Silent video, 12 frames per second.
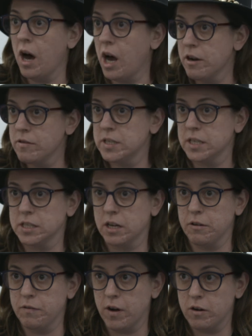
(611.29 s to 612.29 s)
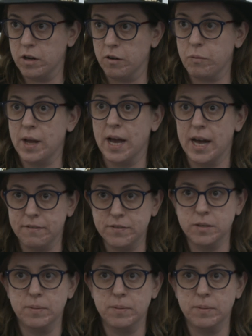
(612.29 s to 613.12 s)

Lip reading: IRA doesn't go far enough. We have